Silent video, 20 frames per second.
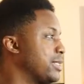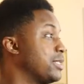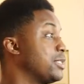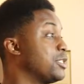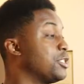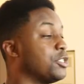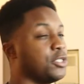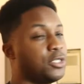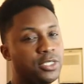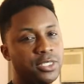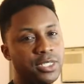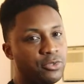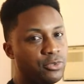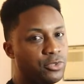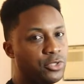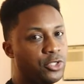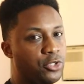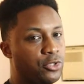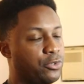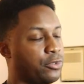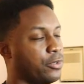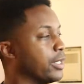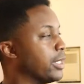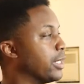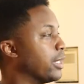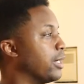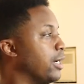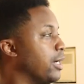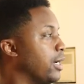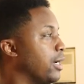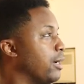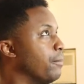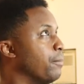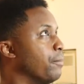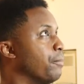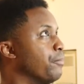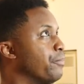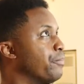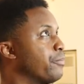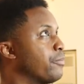was during
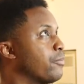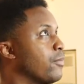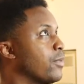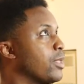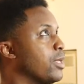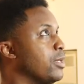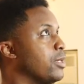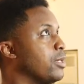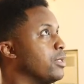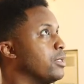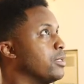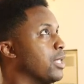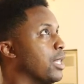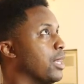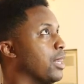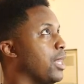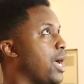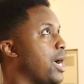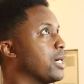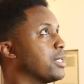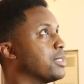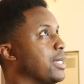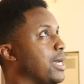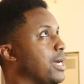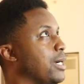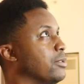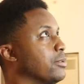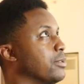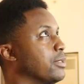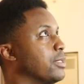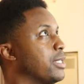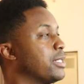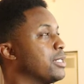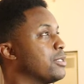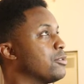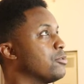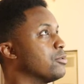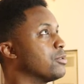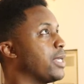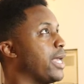the lockdown. I think
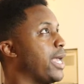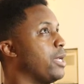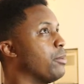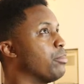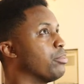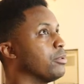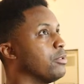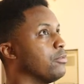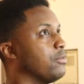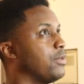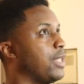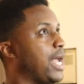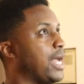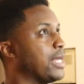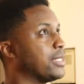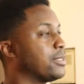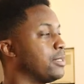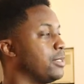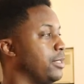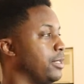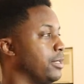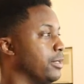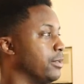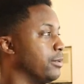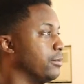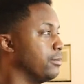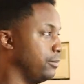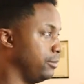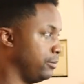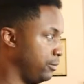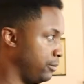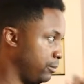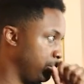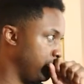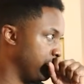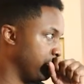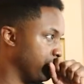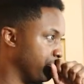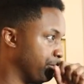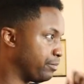this was April of last year.
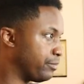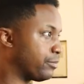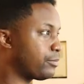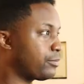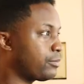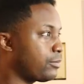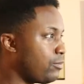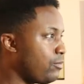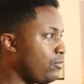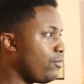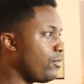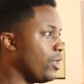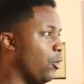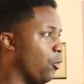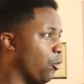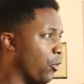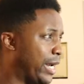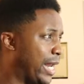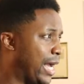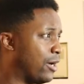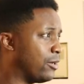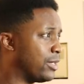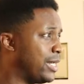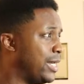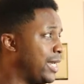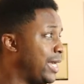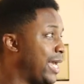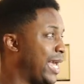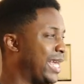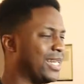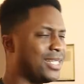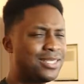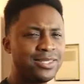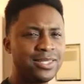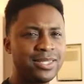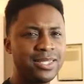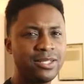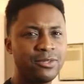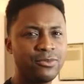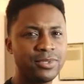Went out, and this
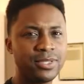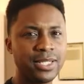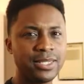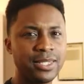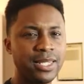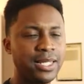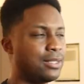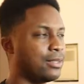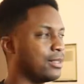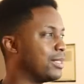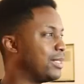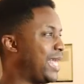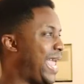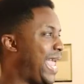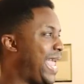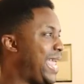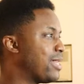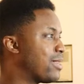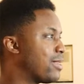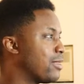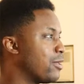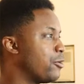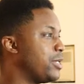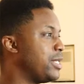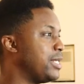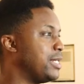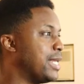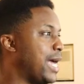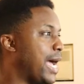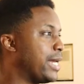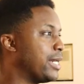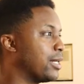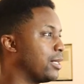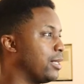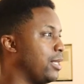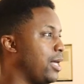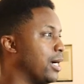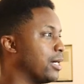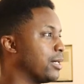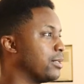thing was, I think, 8:30, 9
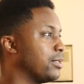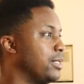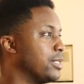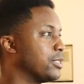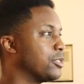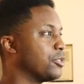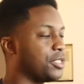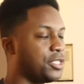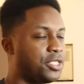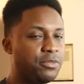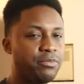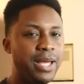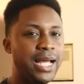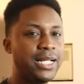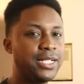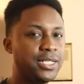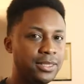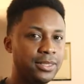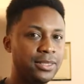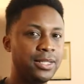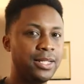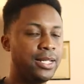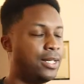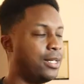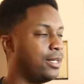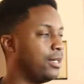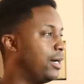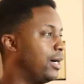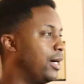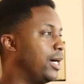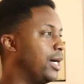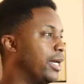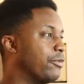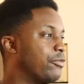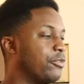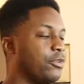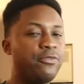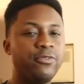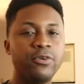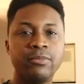o'clock. So just imagine,
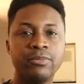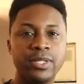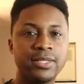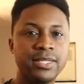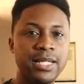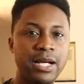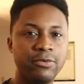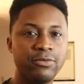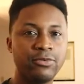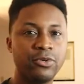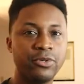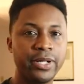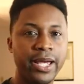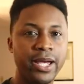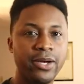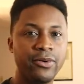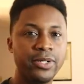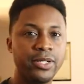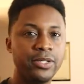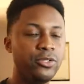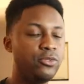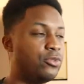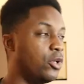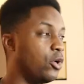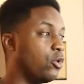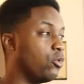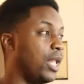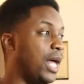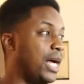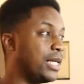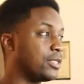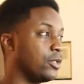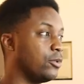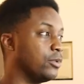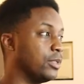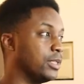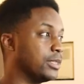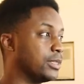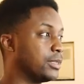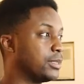if you're from the South Florida area and you know Las
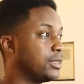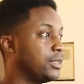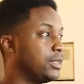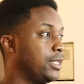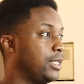Olas,